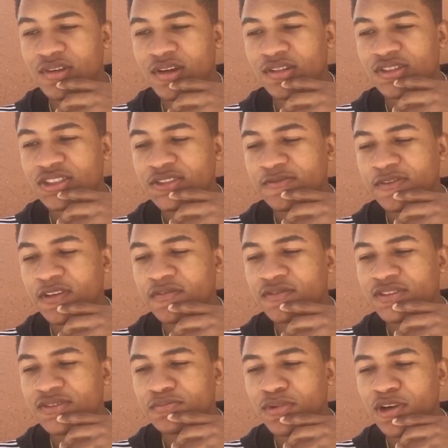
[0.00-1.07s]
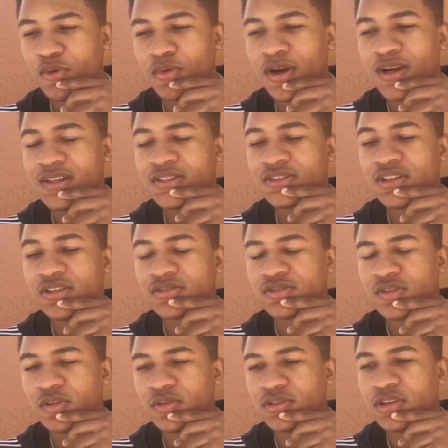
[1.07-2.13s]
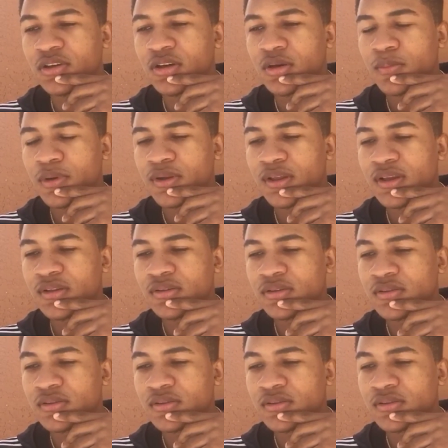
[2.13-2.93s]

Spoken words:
She's 15, bro. Why are these girls so young, my nigga?